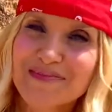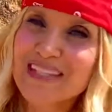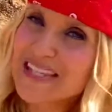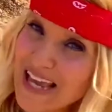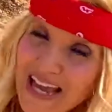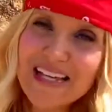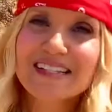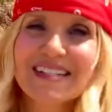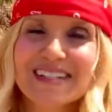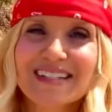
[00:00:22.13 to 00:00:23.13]

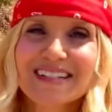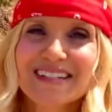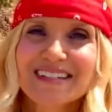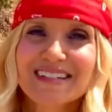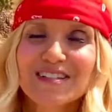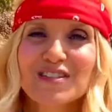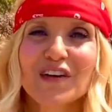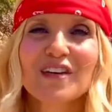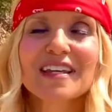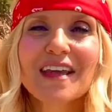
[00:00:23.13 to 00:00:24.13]
Yes,
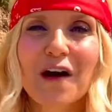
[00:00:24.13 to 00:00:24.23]
starting